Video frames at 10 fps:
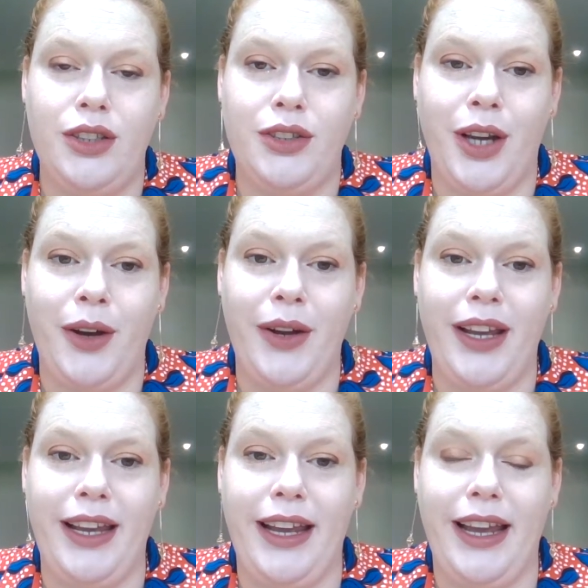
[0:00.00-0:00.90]
So
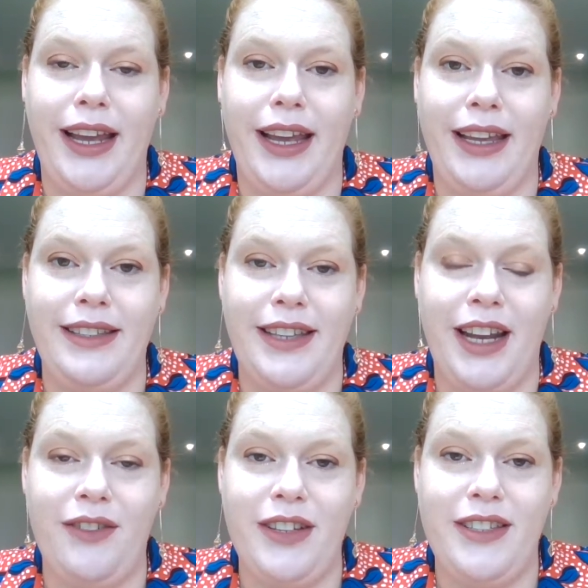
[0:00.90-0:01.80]

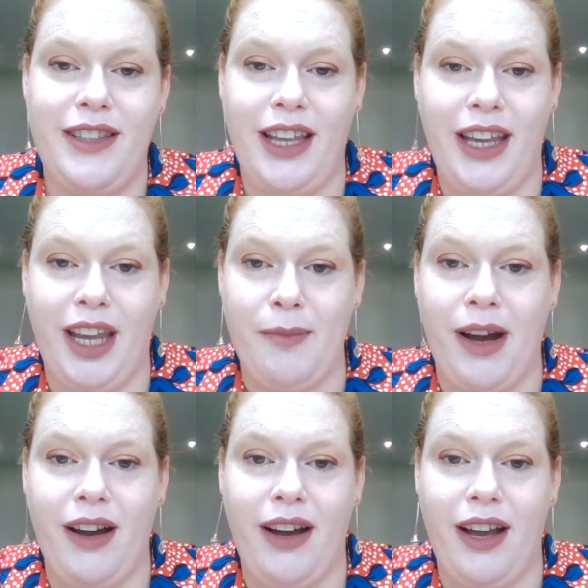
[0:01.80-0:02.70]
instead of us thinking
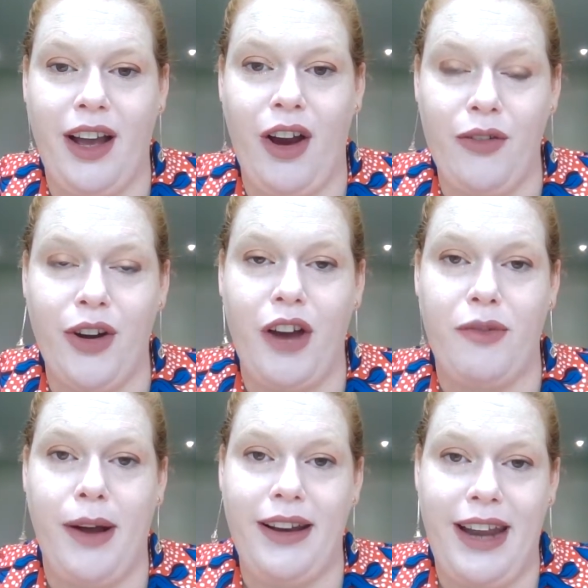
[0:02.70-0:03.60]
about over and over
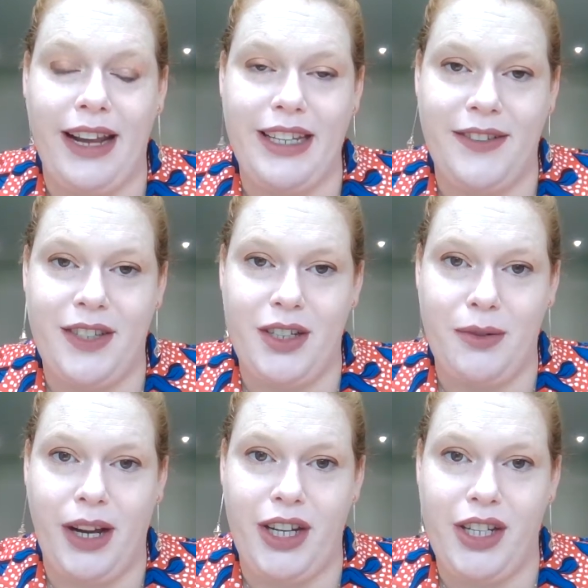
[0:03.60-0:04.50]
about a negative
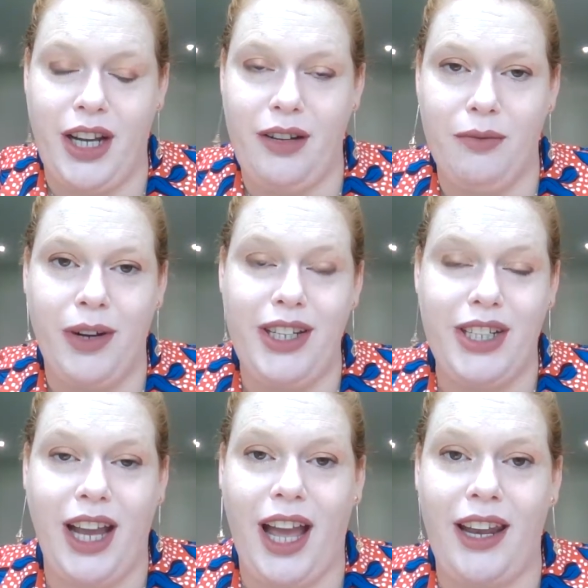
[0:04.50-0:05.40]
situation,
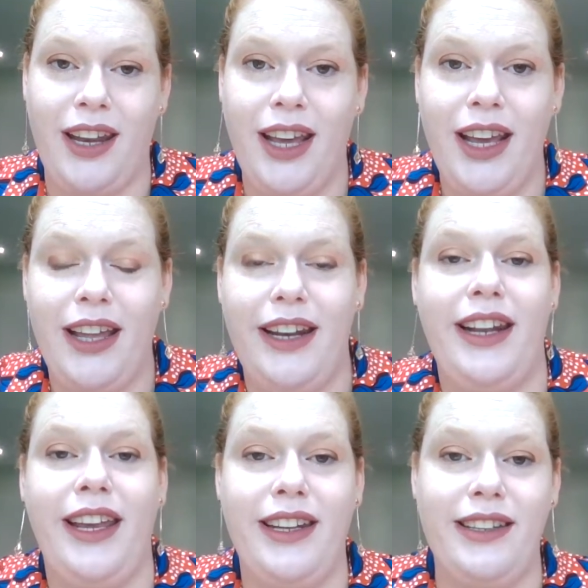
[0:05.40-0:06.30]
which can
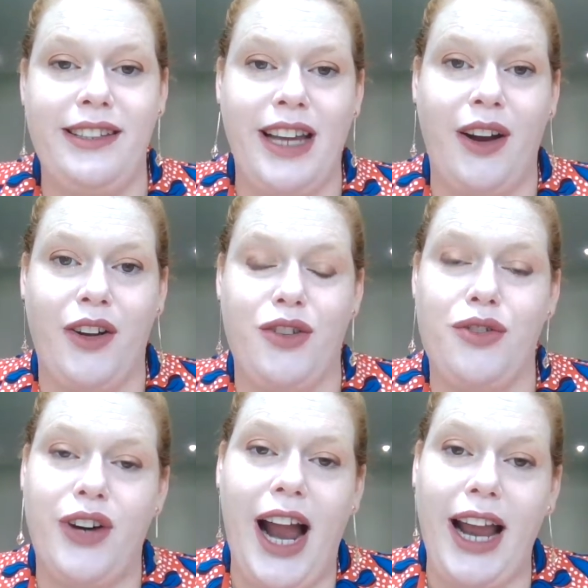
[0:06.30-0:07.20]
lead us down a
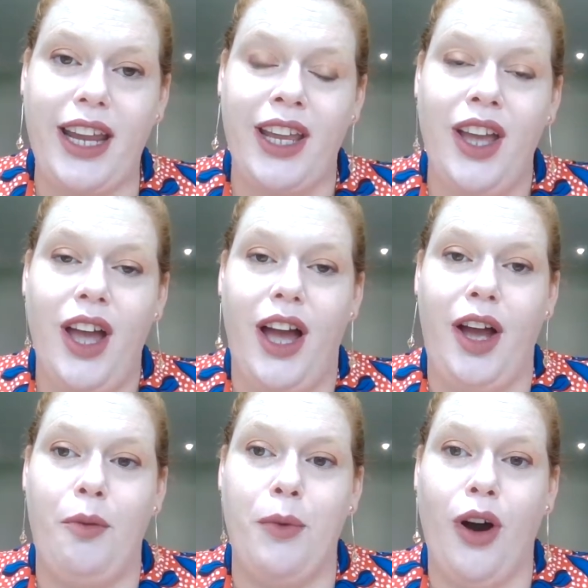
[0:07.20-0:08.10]
track
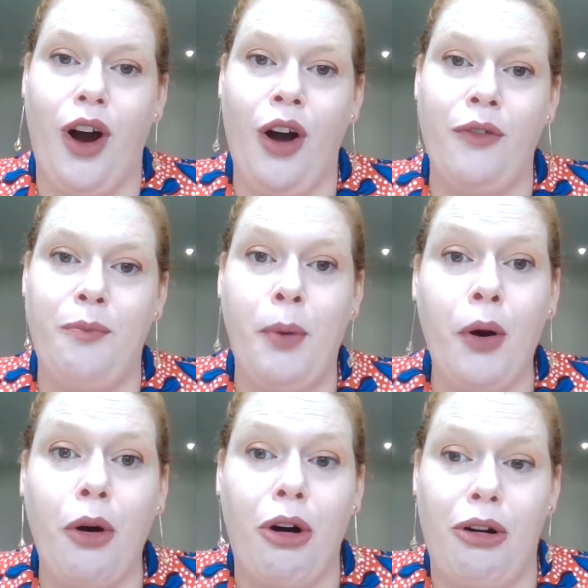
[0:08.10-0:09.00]
um, of
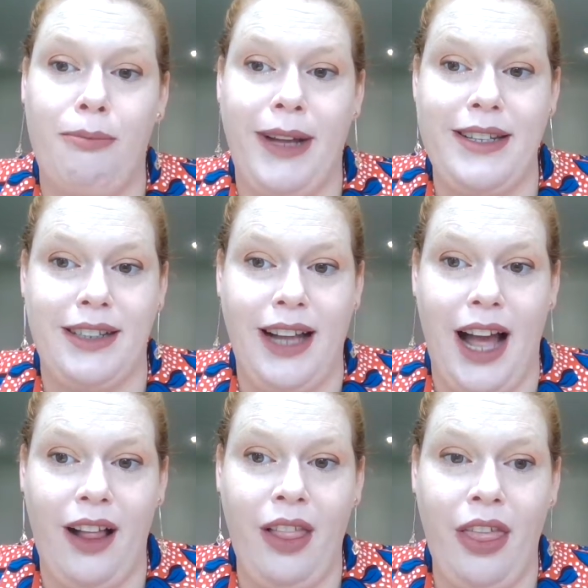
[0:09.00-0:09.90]
poor mental
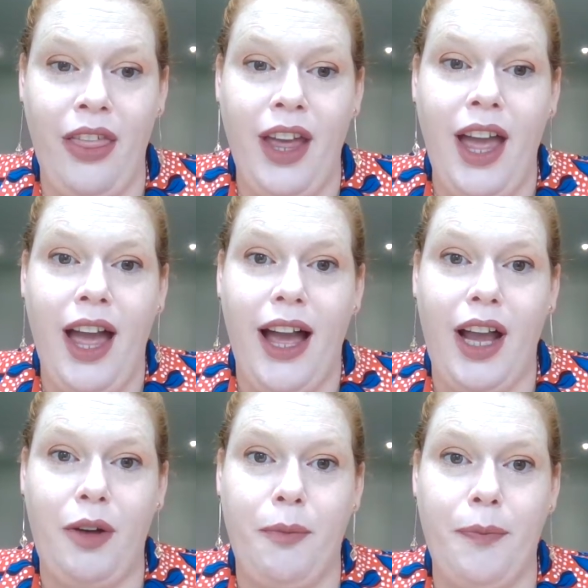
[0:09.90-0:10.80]
health,
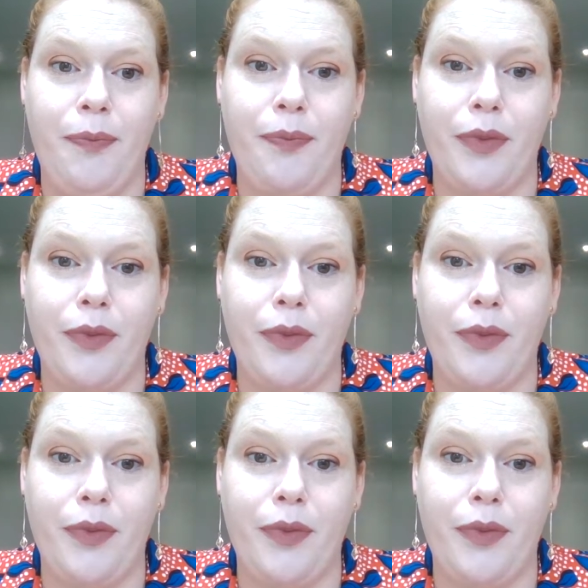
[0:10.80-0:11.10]
um,